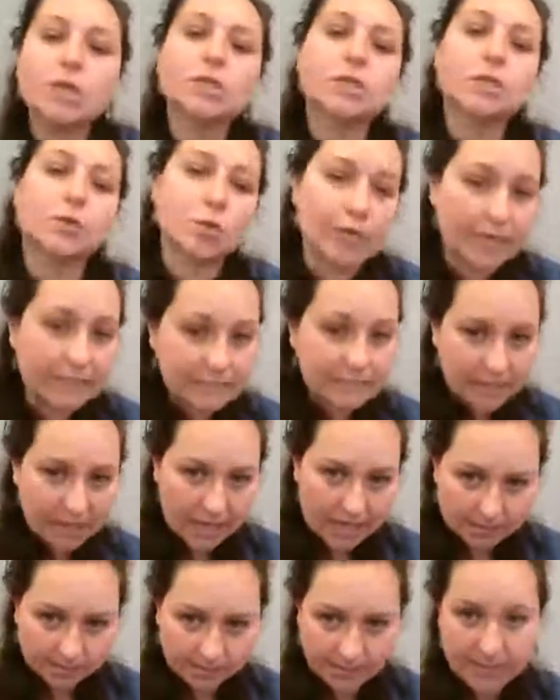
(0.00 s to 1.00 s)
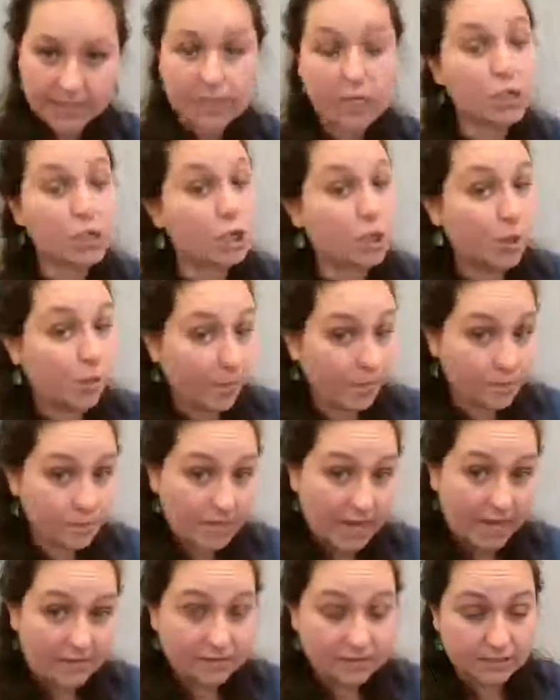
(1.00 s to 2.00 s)
So she gets a husband, and she goes
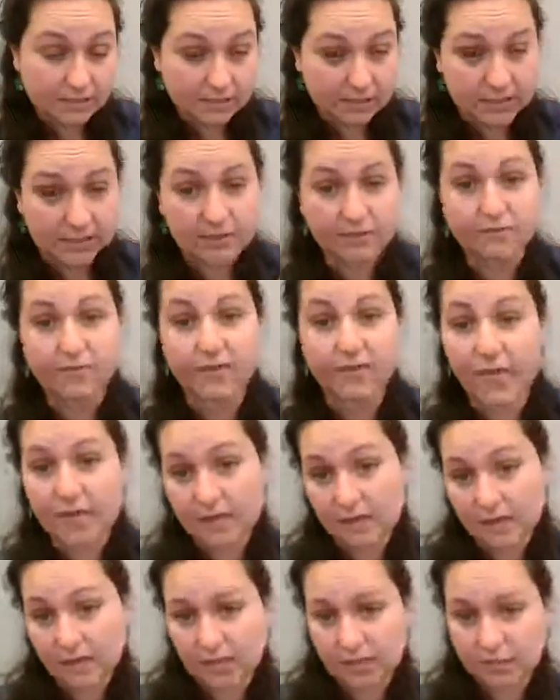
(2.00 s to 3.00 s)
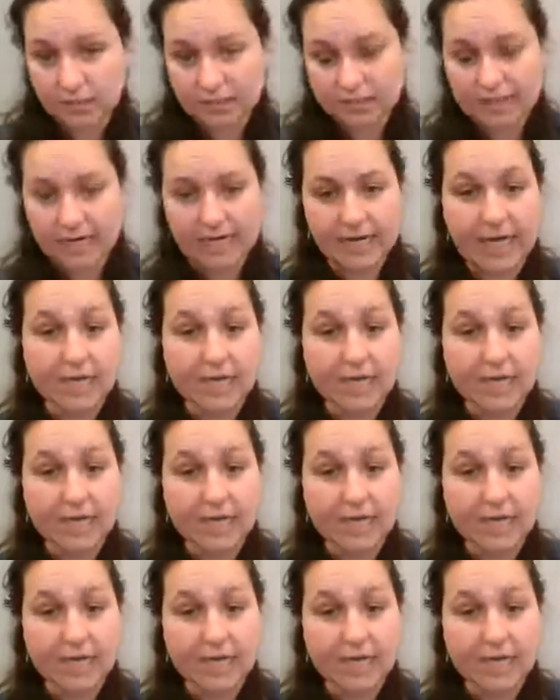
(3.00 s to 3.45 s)
out to live in the countryside,